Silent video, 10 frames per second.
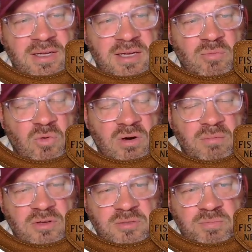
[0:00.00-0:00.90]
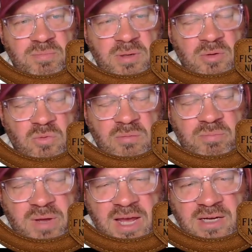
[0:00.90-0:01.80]
anymore. Most people are wearing
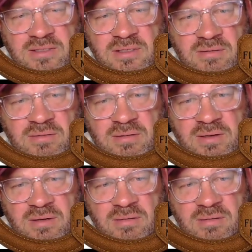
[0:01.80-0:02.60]
packs and